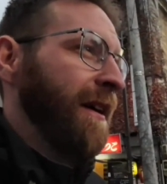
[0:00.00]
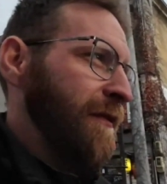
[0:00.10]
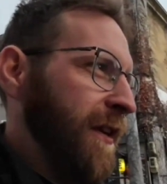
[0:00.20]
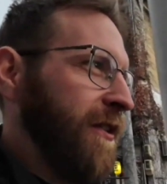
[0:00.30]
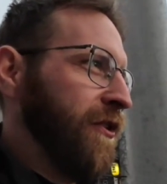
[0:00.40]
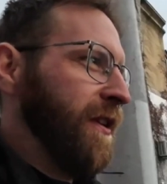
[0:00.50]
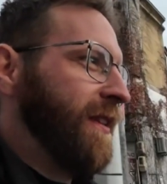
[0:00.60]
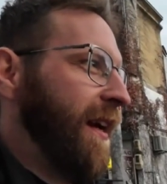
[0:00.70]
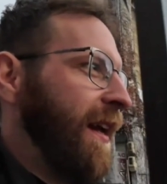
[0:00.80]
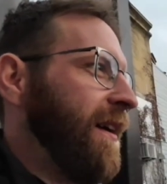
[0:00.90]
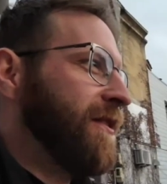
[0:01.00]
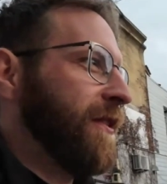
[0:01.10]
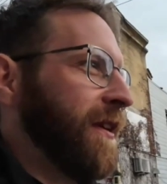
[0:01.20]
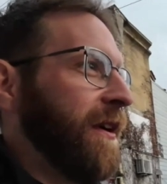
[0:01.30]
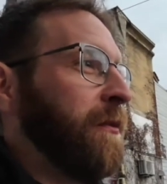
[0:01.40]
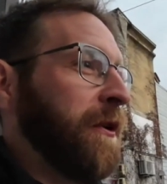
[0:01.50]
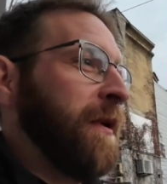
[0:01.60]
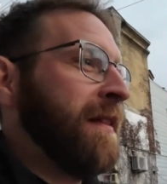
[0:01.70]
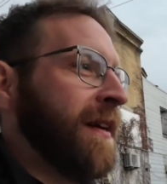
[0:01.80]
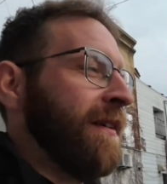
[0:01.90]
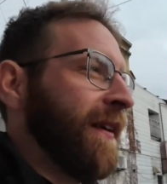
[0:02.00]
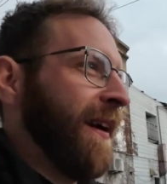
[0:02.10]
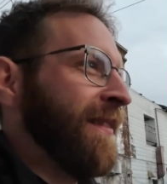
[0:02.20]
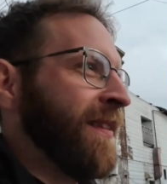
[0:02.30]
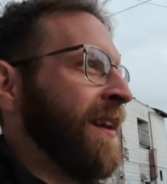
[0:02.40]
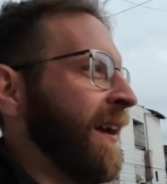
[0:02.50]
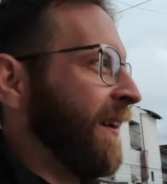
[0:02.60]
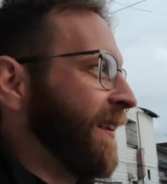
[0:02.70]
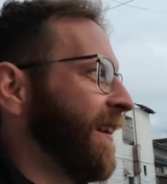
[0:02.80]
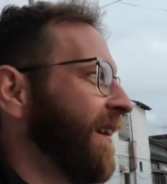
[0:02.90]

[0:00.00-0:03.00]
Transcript: If I'd have tried that last night, I would have went there again today.